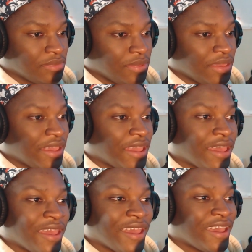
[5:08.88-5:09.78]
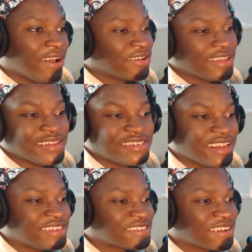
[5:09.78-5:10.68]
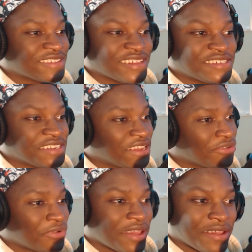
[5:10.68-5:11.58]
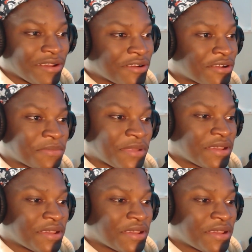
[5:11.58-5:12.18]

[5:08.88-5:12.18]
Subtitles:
Yeah, Aokiji ain't just gonna let you get away, Garp.